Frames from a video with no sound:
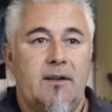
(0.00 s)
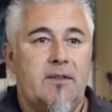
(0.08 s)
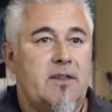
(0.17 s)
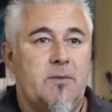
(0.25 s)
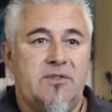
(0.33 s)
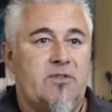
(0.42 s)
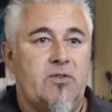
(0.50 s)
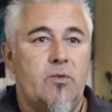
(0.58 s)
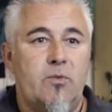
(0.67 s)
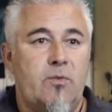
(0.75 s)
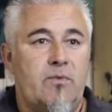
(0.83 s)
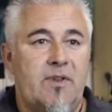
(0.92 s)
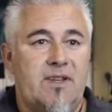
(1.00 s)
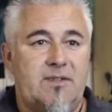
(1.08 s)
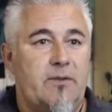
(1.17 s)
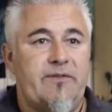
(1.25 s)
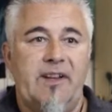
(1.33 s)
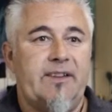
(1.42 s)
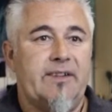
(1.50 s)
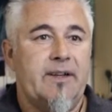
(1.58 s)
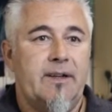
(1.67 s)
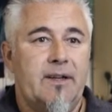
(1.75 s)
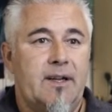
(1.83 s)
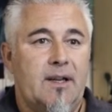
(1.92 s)
There's no filter,
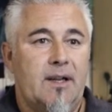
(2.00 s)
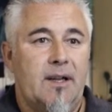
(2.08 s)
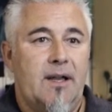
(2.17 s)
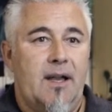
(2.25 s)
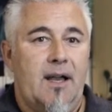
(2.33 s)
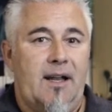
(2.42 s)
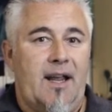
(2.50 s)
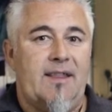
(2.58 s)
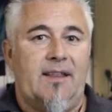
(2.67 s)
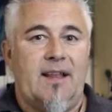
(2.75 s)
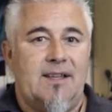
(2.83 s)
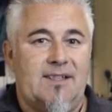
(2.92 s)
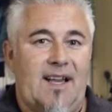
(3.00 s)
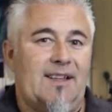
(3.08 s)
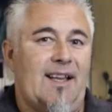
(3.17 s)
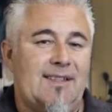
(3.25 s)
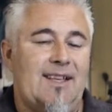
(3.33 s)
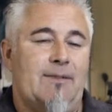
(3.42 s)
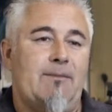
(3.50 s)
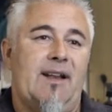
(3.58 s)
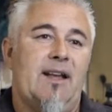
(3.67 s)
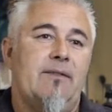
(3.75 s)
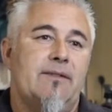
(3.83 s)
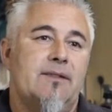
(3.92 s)
and I think that's actually saved my life.